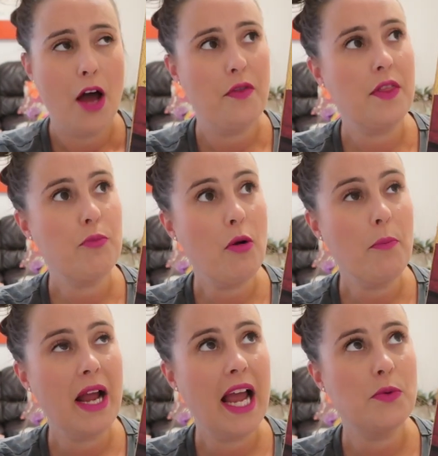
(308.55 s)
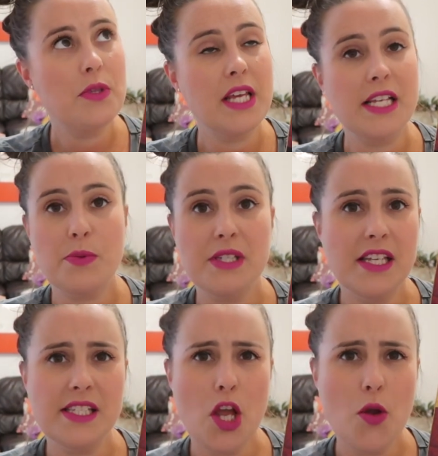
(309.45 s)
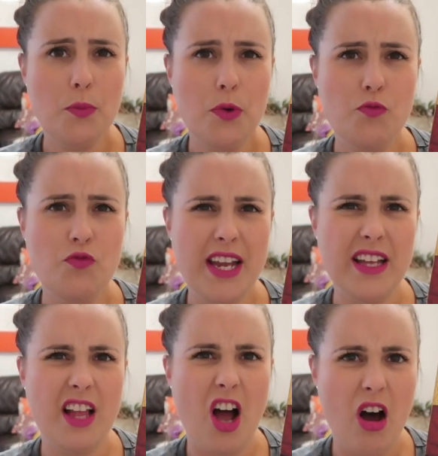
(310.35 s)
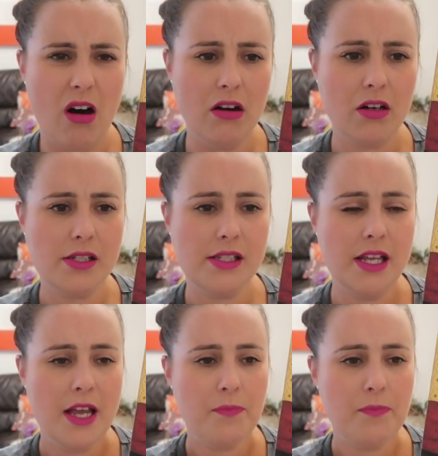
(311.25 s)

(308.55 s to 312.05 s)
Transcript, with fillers: I think the problem I had with this was there's no real arcs